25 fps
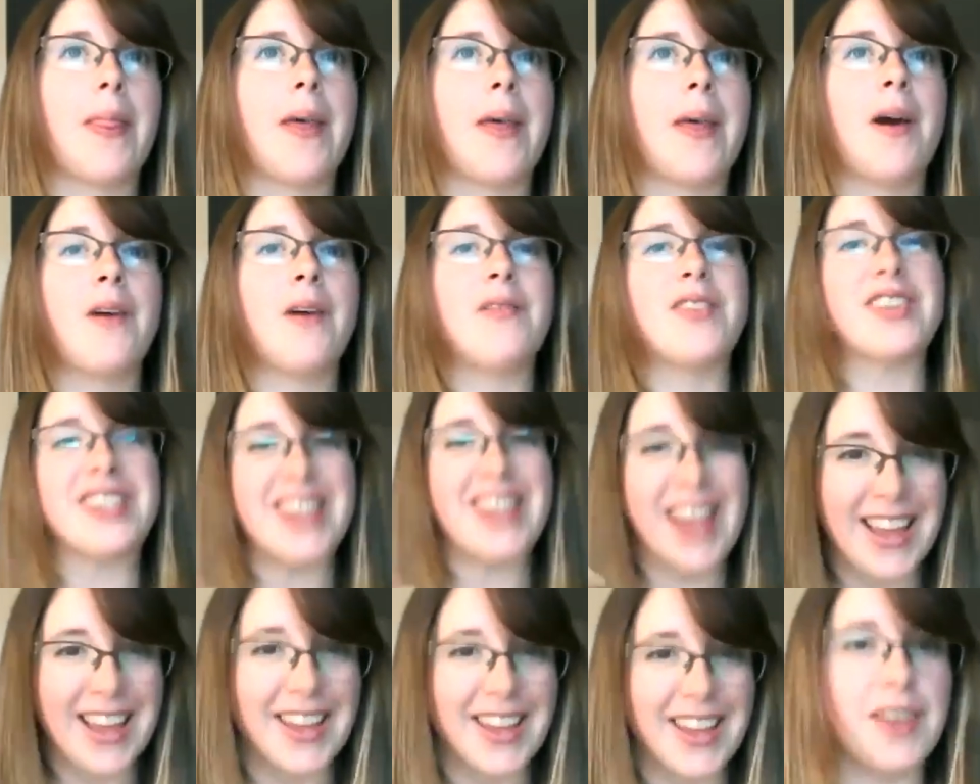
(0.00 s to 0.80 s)

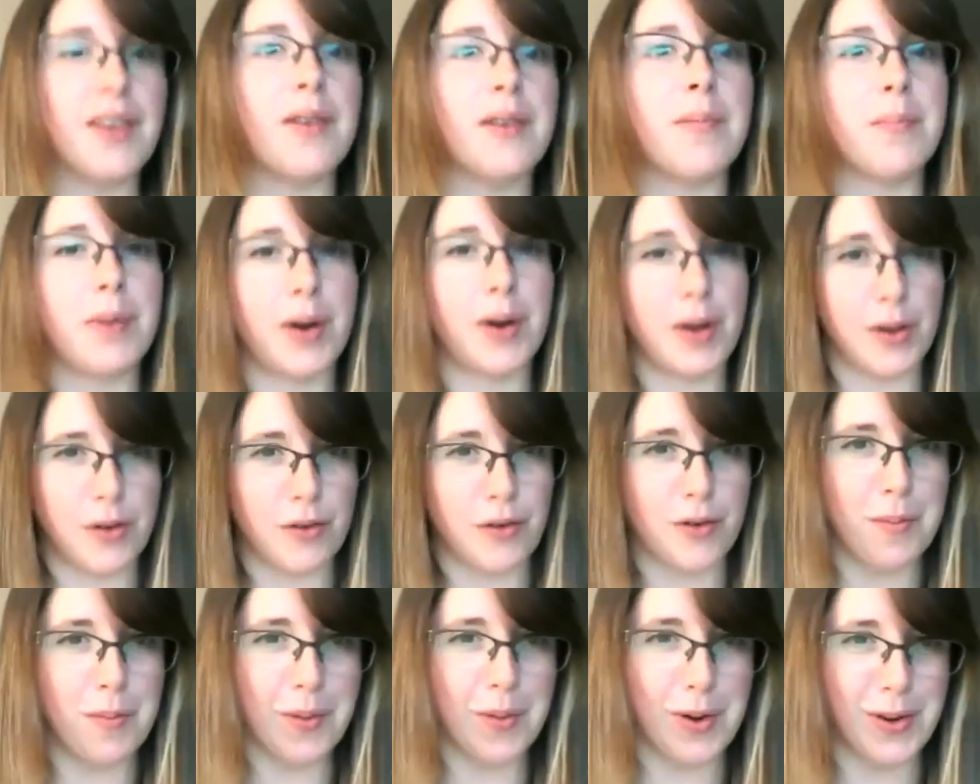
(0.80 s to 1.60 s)
overtaken by
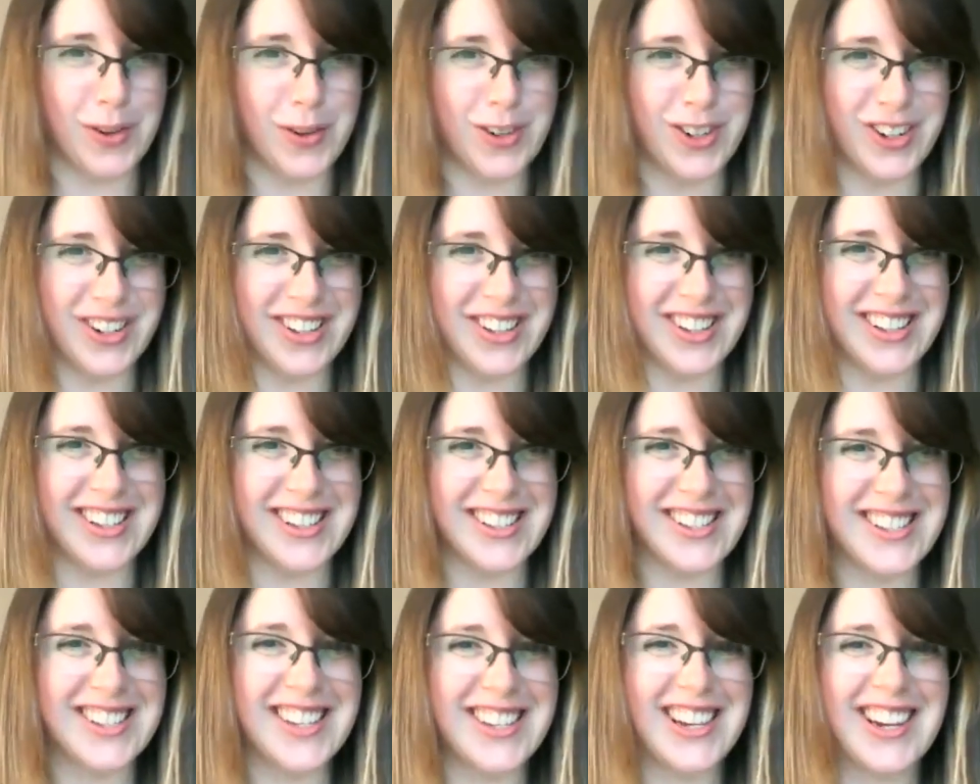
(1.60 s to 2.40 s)
your
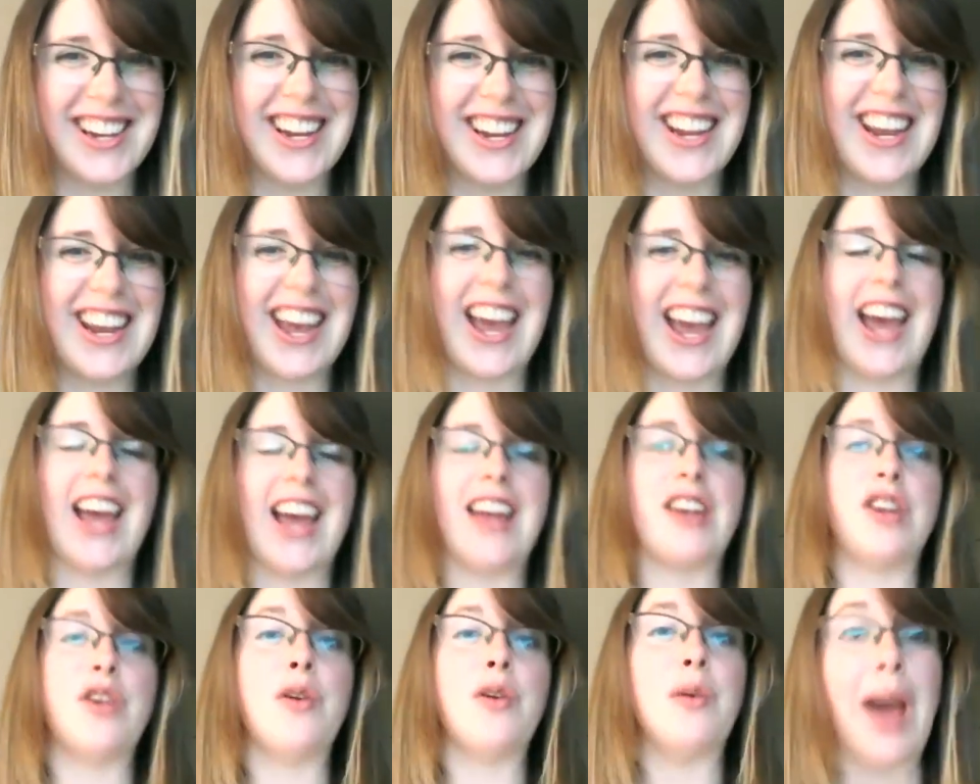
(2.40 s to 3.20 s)
emotions
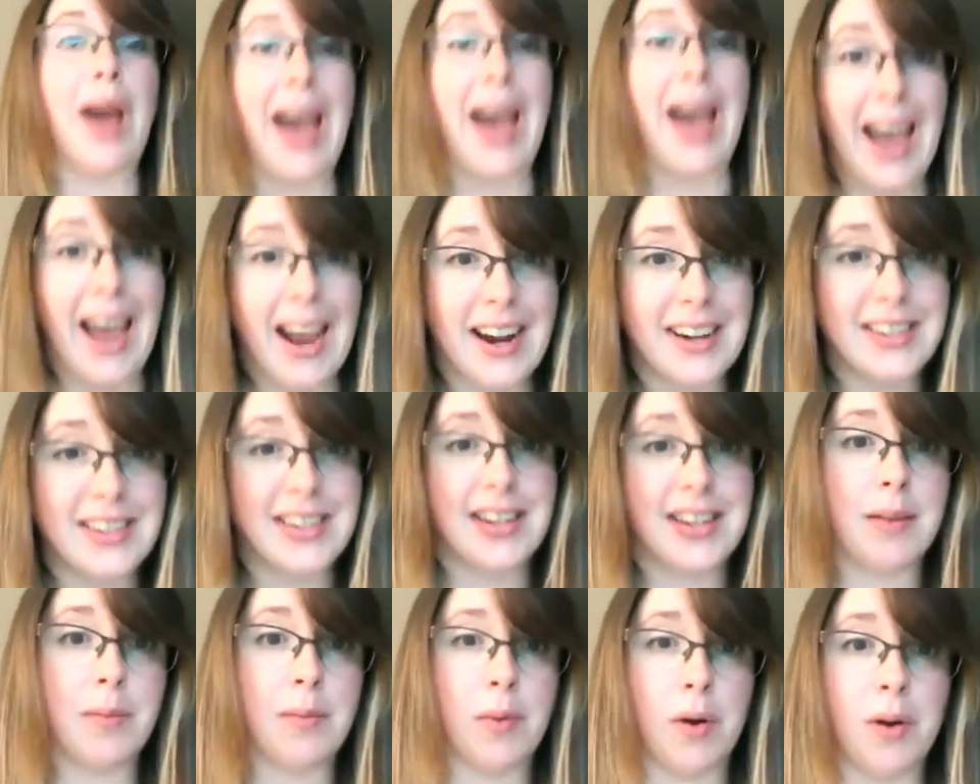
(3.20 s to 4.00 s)
and you act
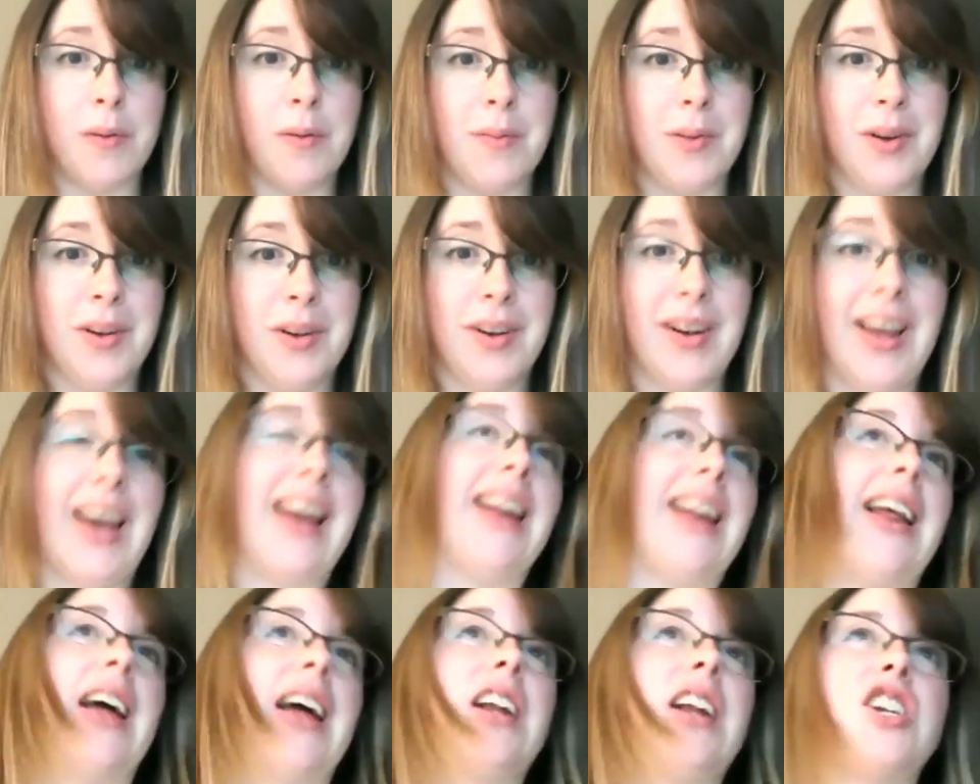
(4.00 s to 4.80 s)
in the moment,
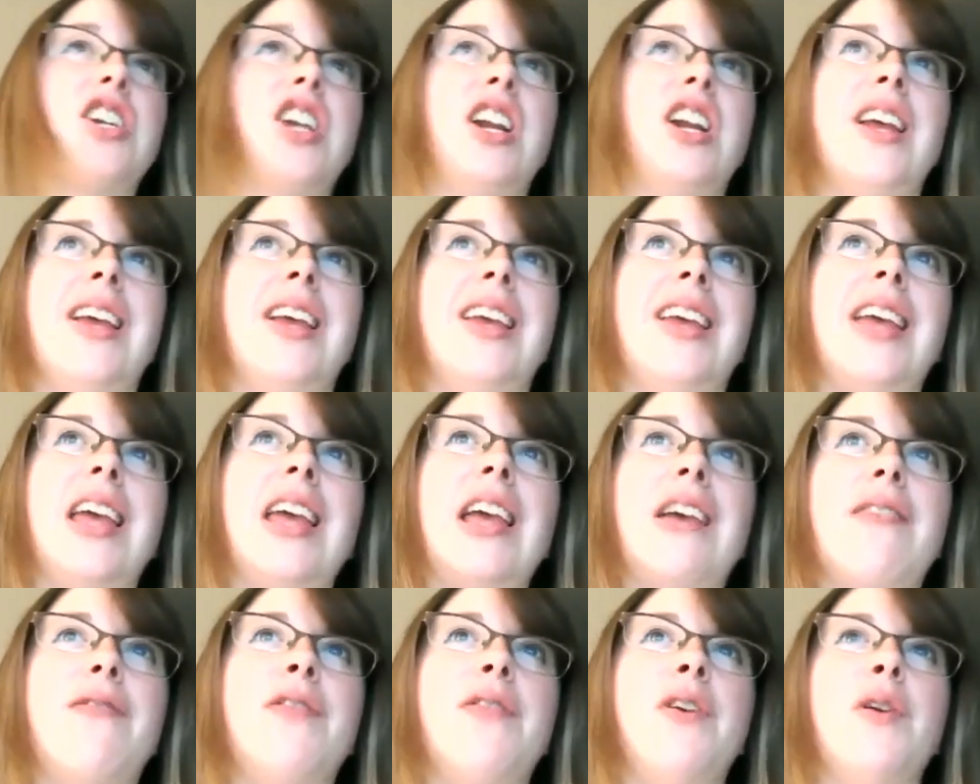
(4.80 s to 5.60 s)
and actually
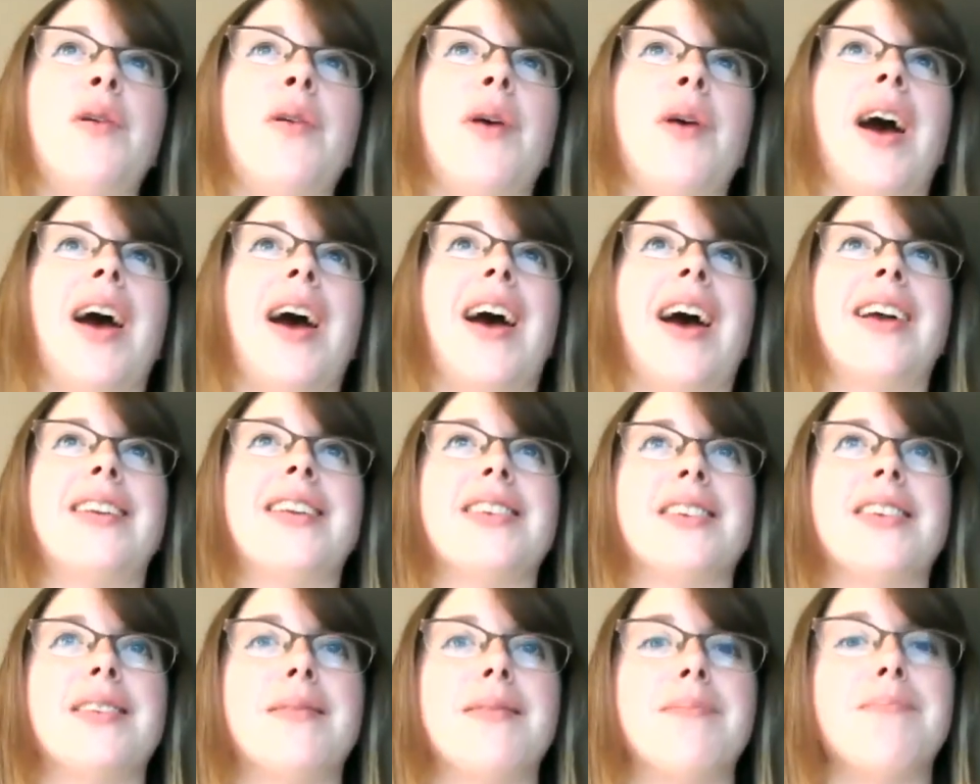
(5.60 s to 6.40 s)
if you
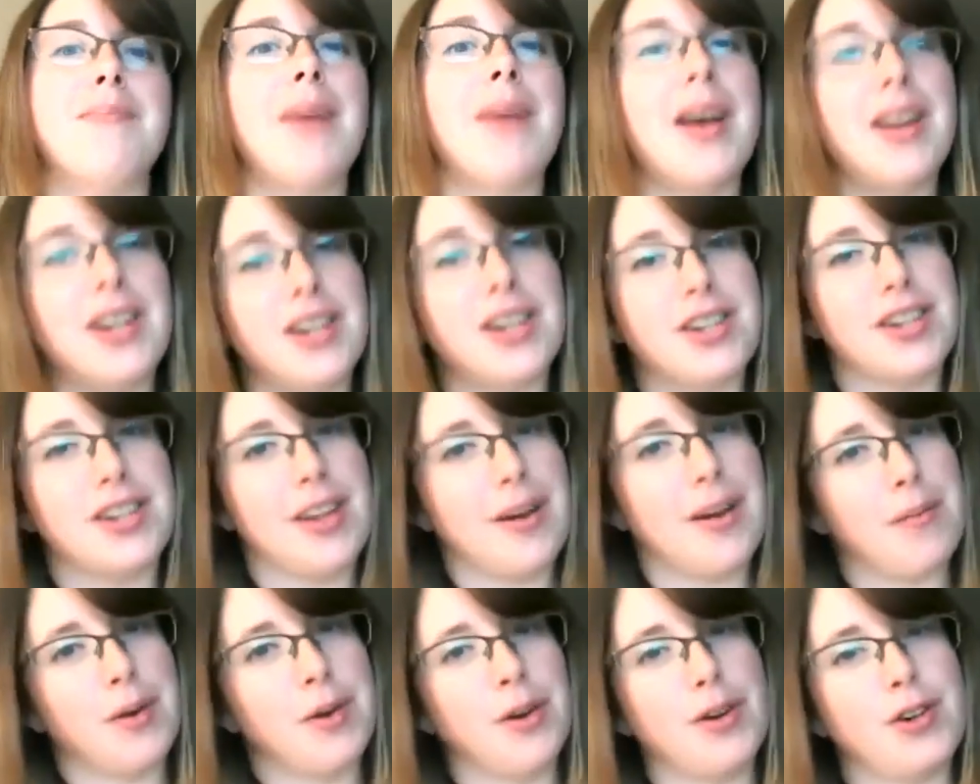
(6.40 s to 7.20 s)
had managed that
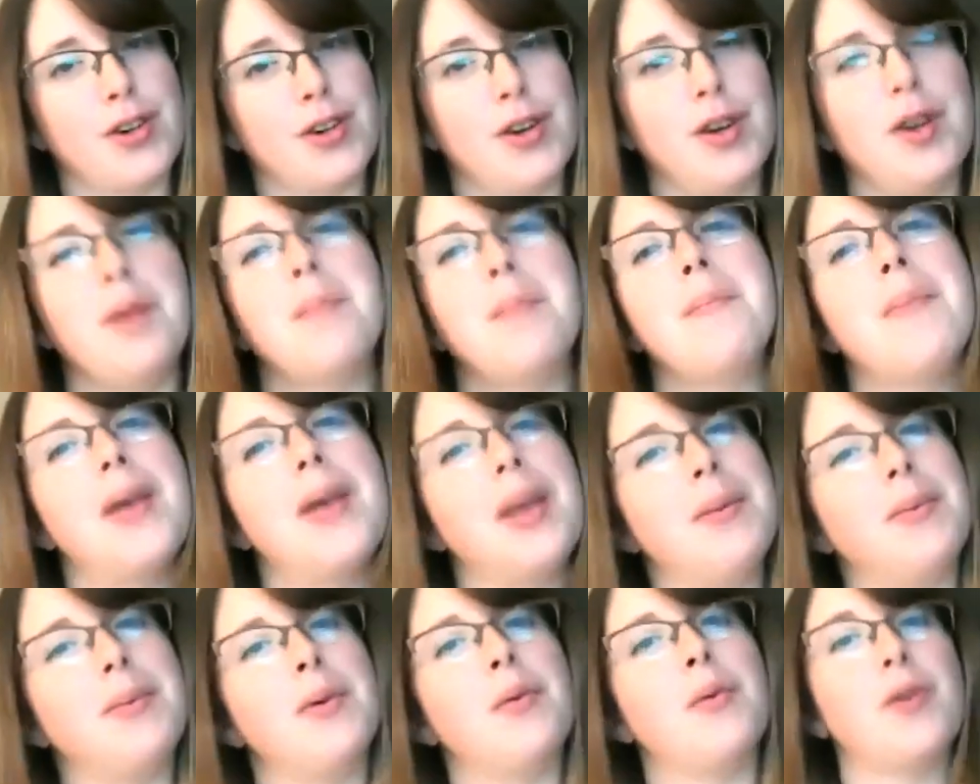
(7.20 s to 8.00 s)
emotion, you
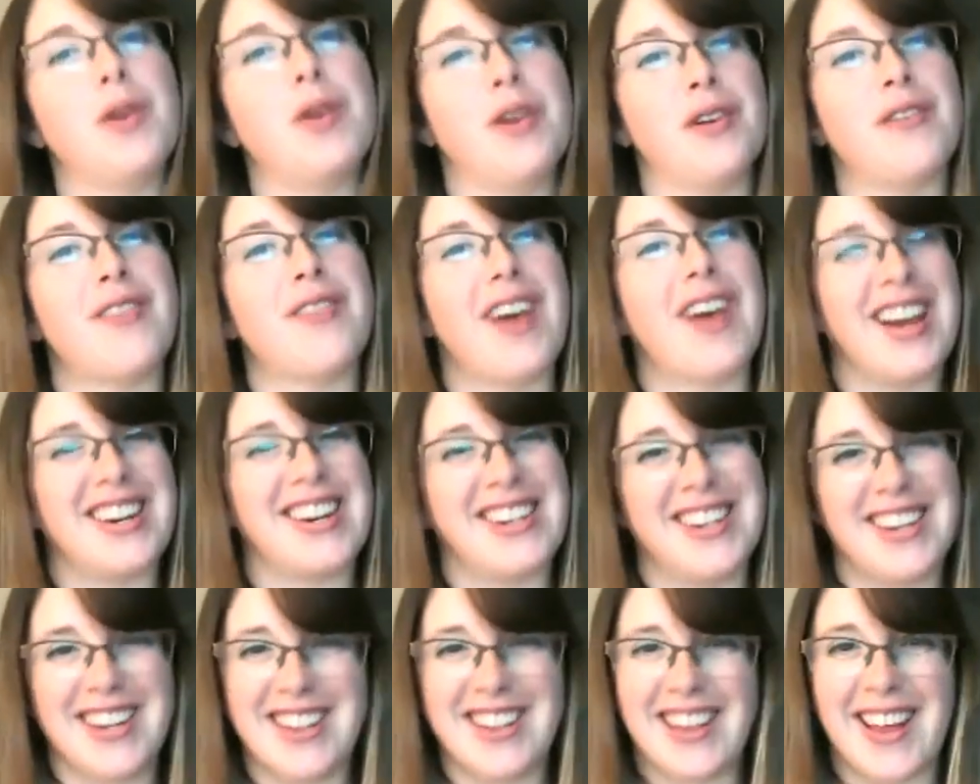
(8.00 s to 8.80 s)
maybe wouldn't have
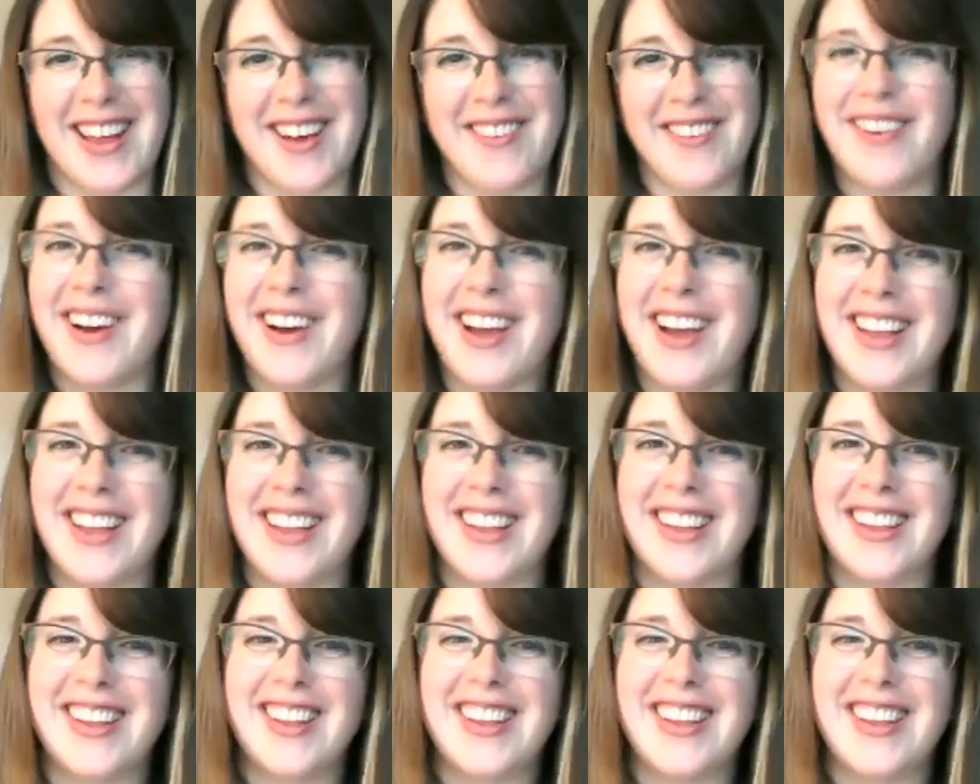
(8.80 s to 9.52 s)
acted in that way?